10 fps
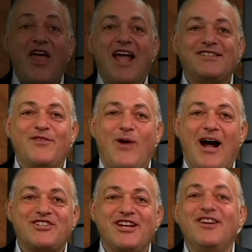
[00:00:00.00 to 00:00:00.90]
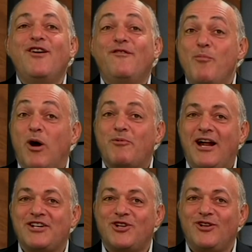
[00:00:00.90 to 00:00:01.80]
Thanks for watching. For more
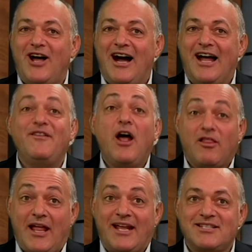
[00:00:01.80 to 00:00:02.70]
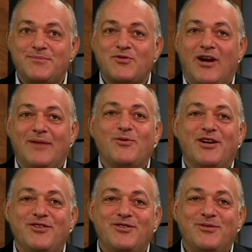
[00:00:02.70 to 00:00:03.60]
Brad Show Live, like and subscribe to
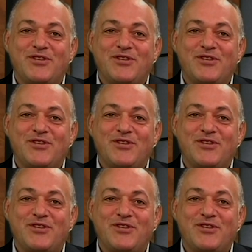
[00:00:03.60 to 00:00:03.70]
our YouTube